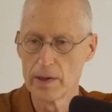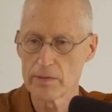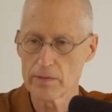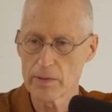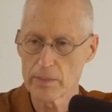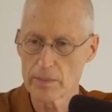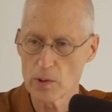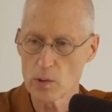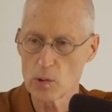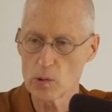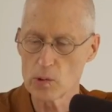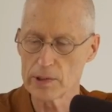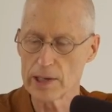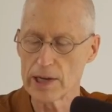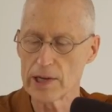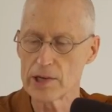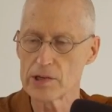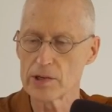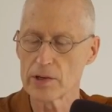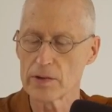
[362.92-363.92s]
from the whole
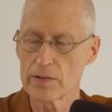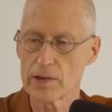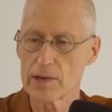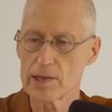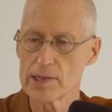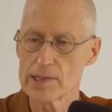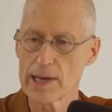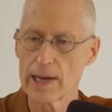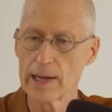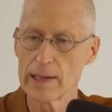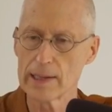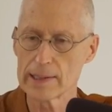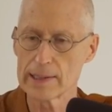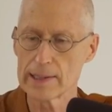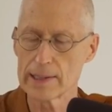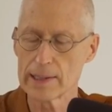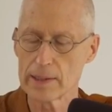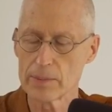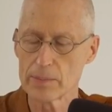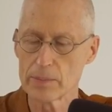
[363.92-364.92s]
nature of
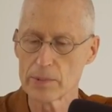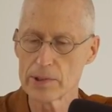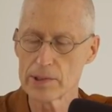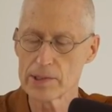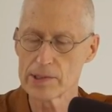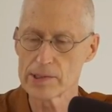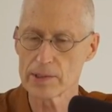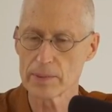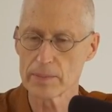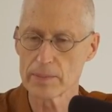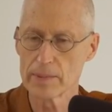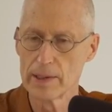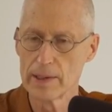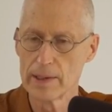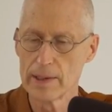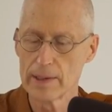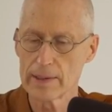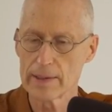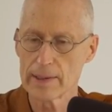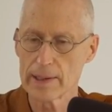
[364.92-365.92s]
causality in Buddhism,
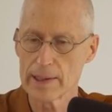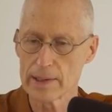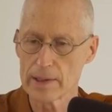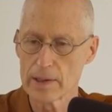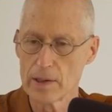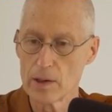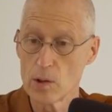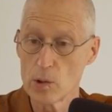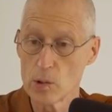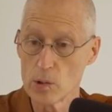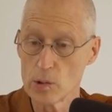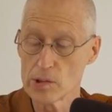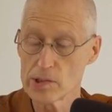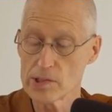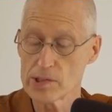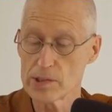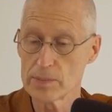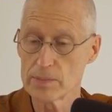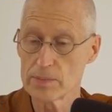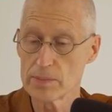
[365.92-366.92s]
that
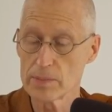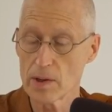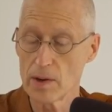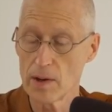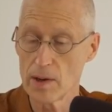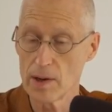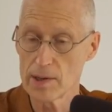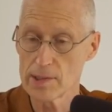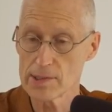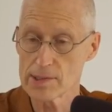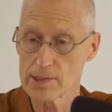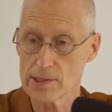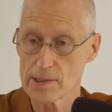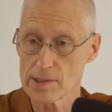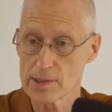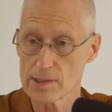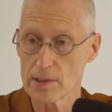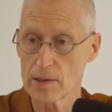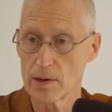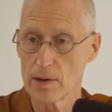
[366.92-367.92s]
wholesome
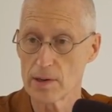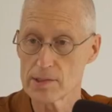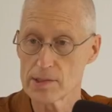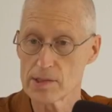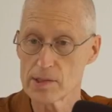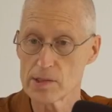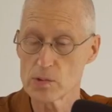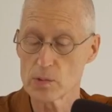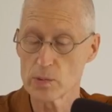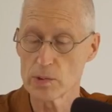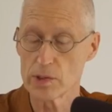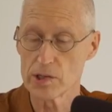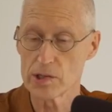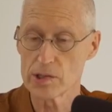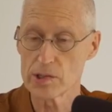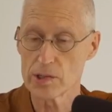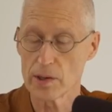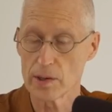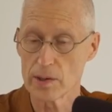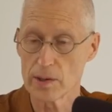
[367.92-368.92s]
causes, causes
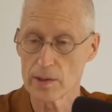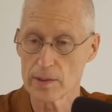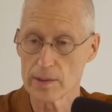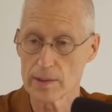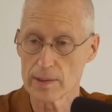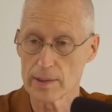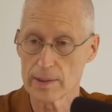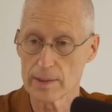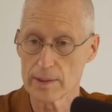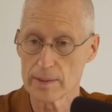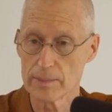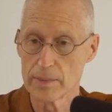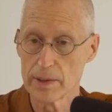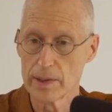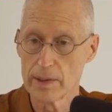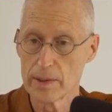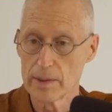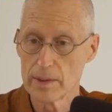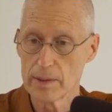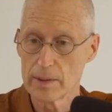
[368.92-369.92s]
which are um,
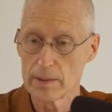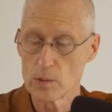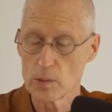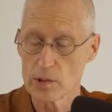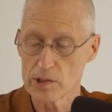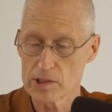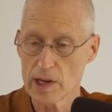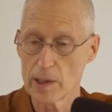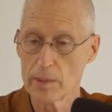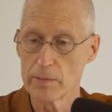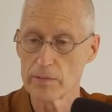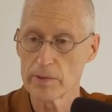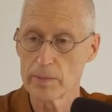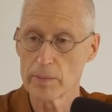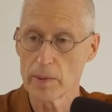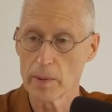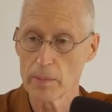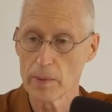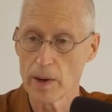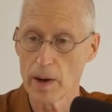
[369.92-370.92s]
which come
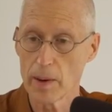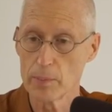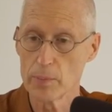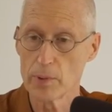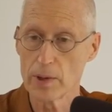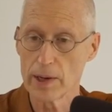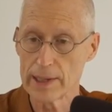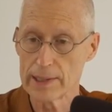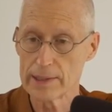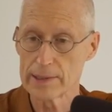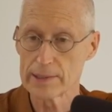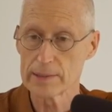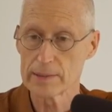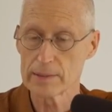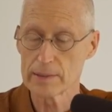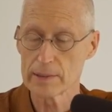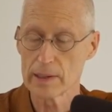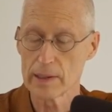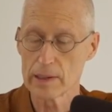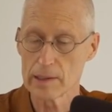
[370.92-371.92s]
from a, a bright,
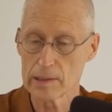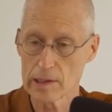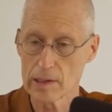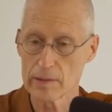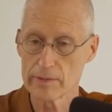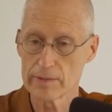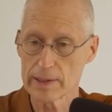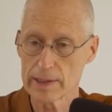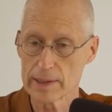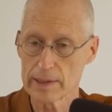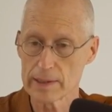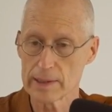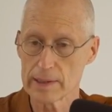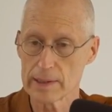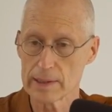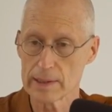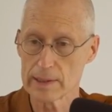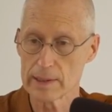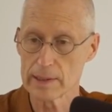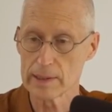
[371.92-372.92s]
uh, loving,
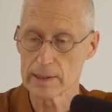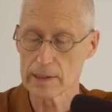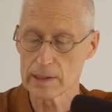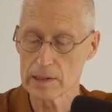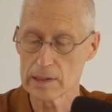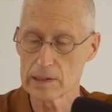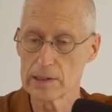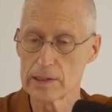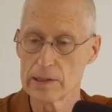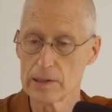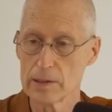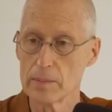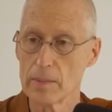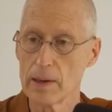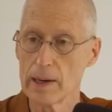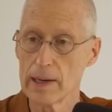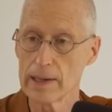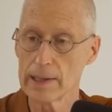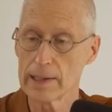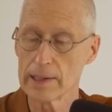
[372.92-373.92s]
uh, uh, clear
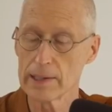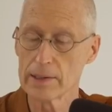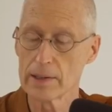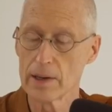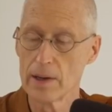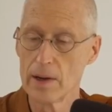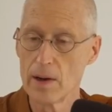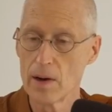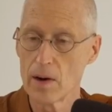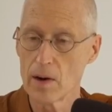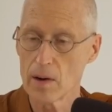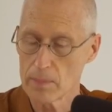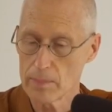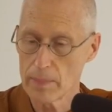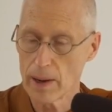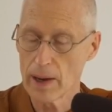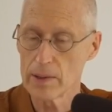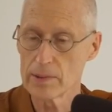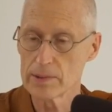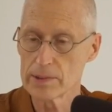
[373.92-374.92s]
mind, are
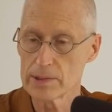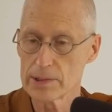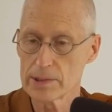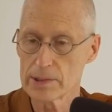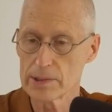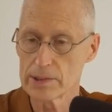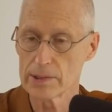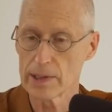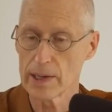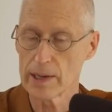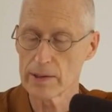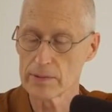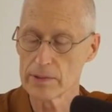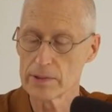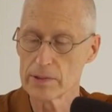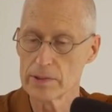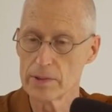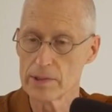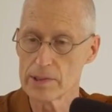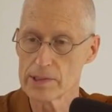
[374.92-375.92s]
bound to have
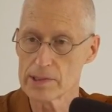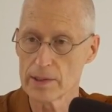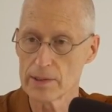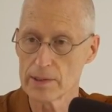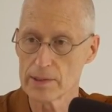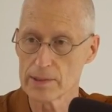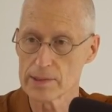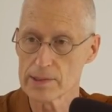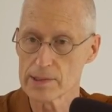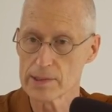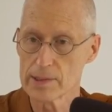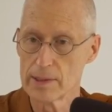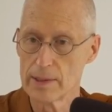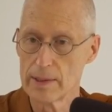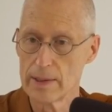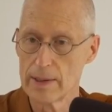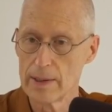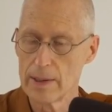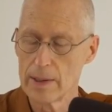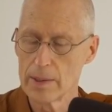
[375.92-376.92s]
good results.
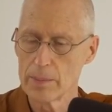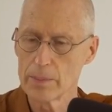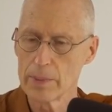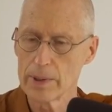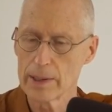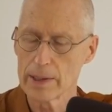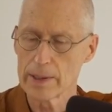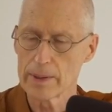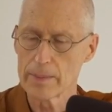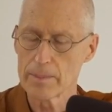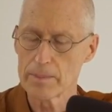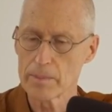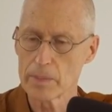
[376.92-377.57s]
But